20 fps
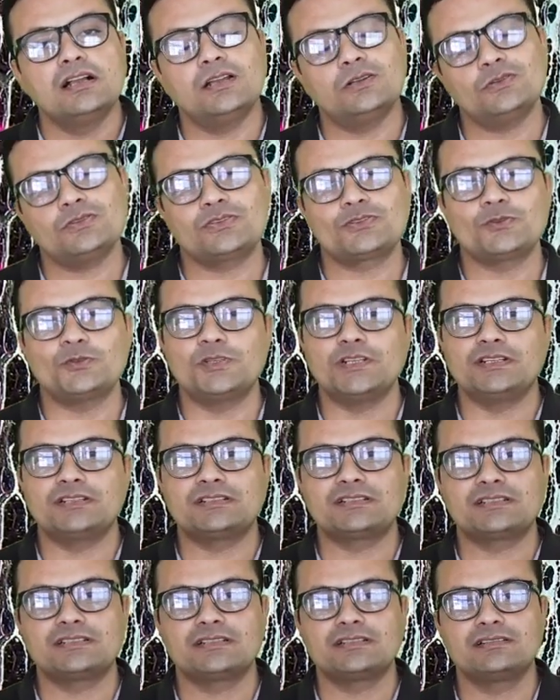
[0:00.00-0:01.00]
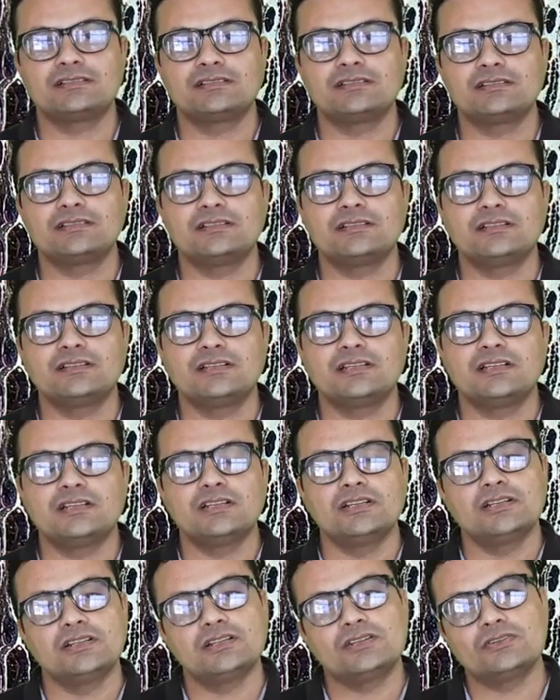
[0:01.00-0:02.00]
Hello students.
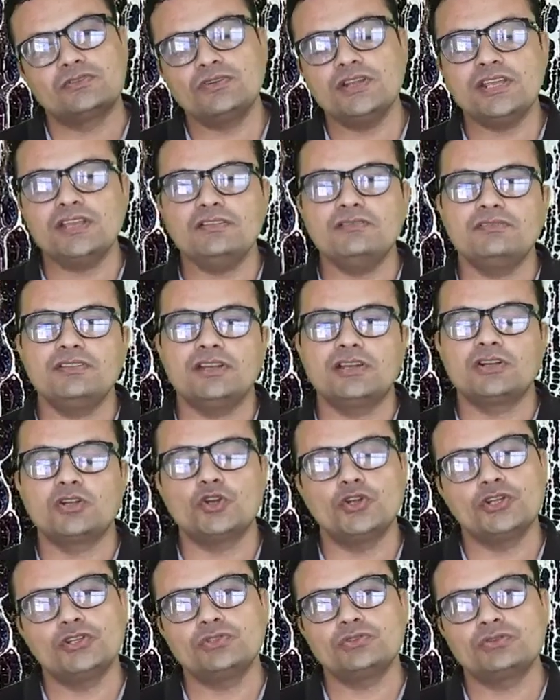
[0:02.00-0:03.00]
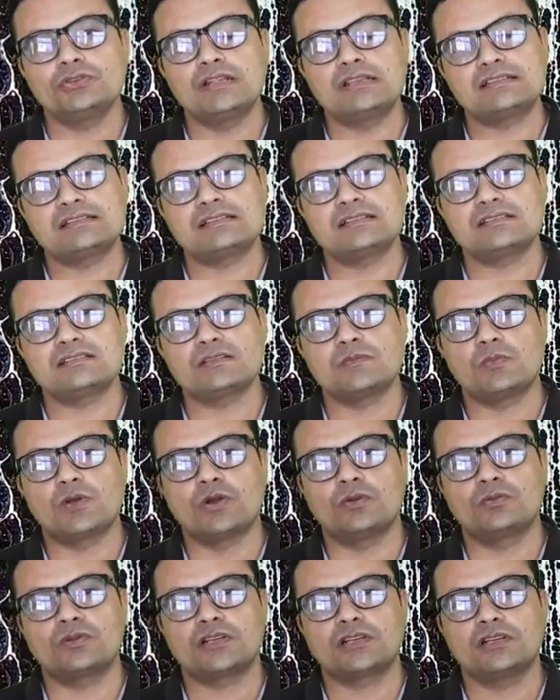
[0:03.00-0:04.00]
Today we are going to discuss
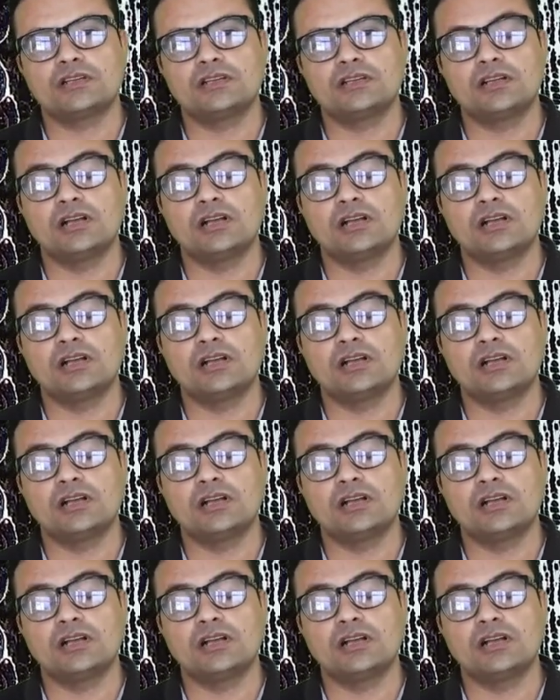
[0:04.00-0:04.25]
about